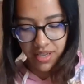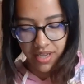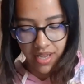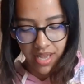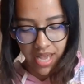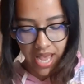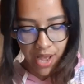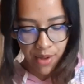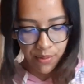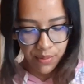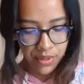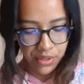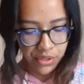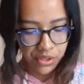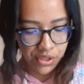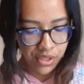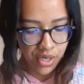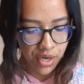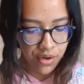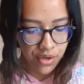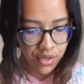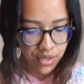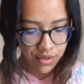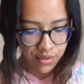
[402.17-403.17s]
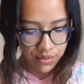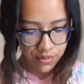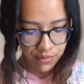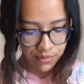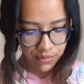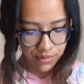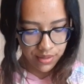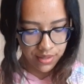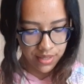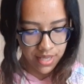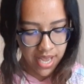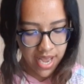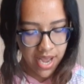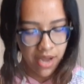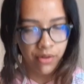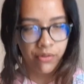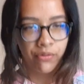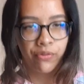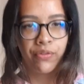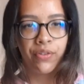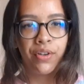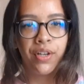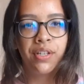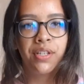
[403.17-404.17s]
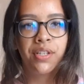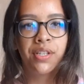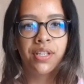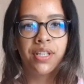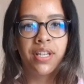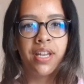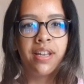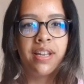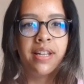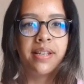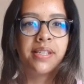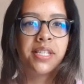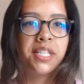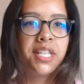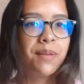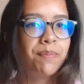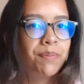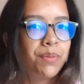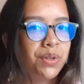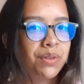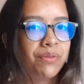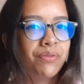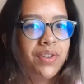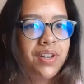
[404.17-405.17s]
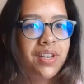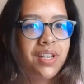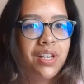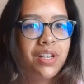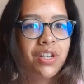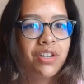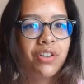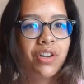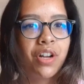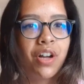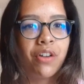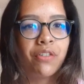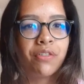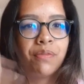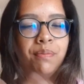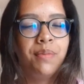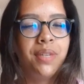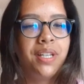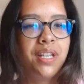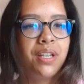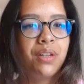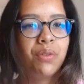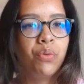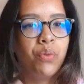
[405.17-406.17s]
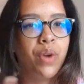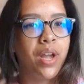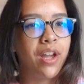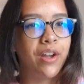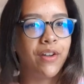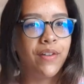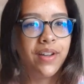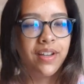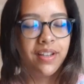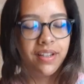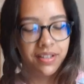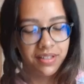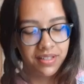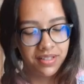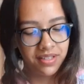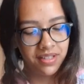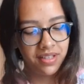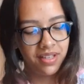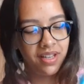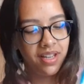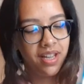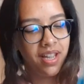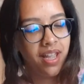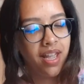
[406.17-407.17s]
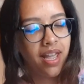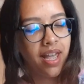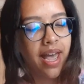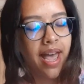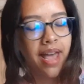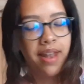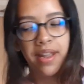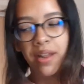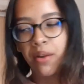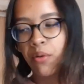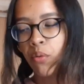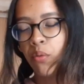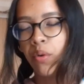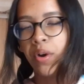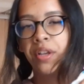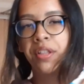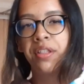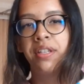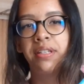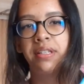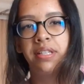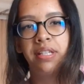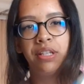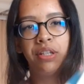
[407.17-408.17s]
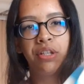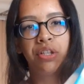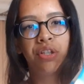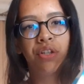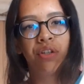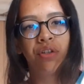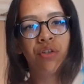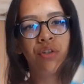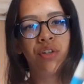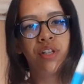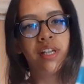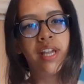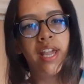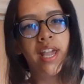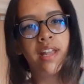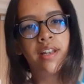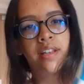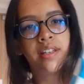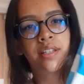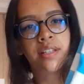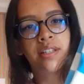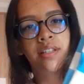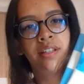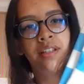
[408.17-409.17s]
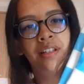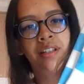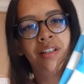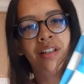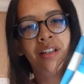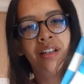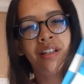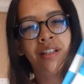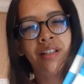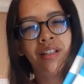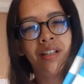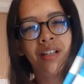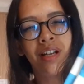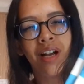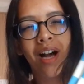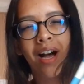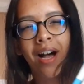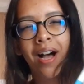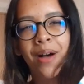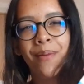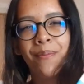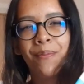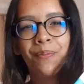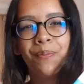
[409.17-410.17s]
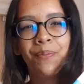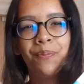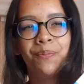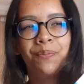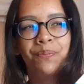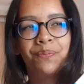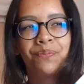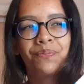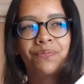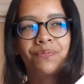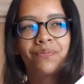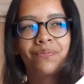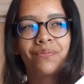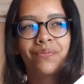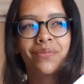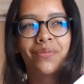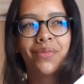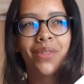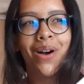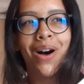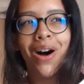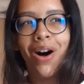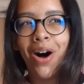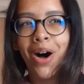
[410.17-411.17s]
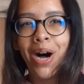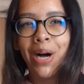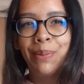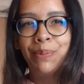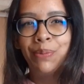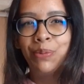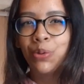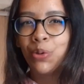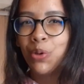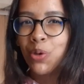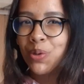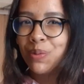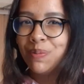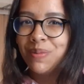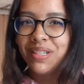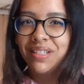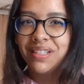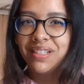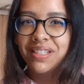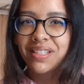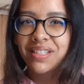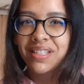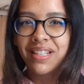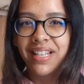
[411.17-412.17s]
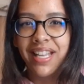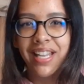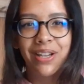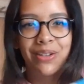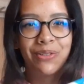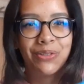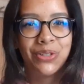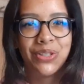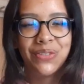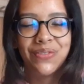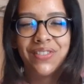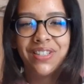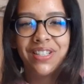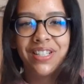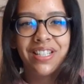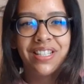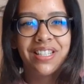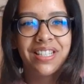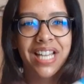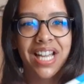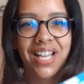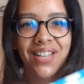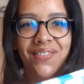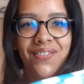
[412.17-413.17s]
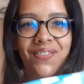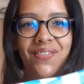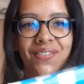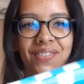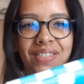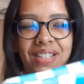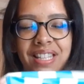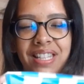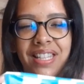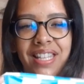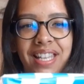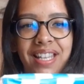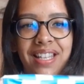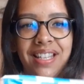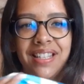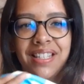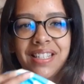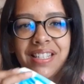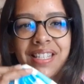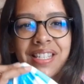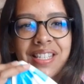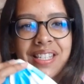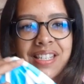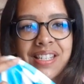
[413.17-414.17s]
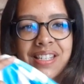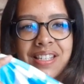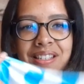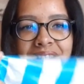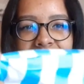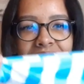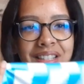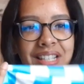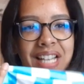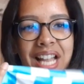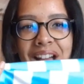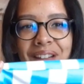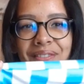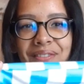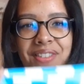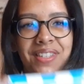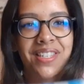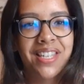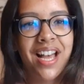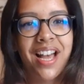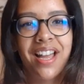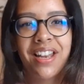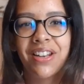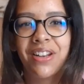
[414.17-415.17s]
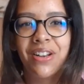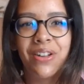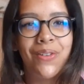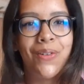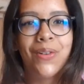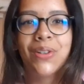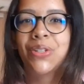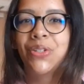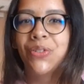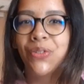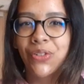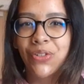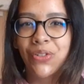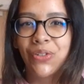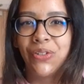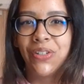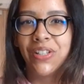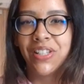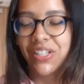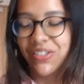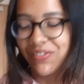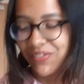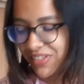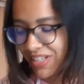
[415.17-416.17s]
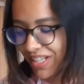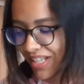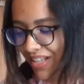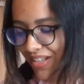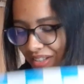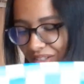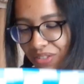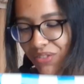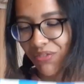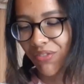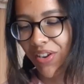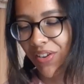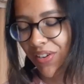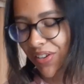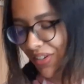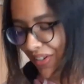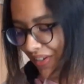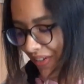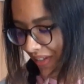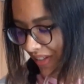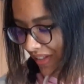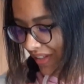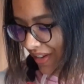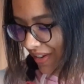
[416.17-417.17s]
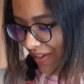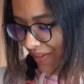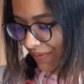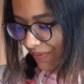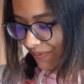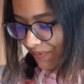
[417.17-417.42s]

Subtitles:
I will show you the outfit in a separate video of me wearing it. And then with the t-shirt you get arm warmers, leg warmer type things, gloves. I don't know what you would call them. It's very cute though.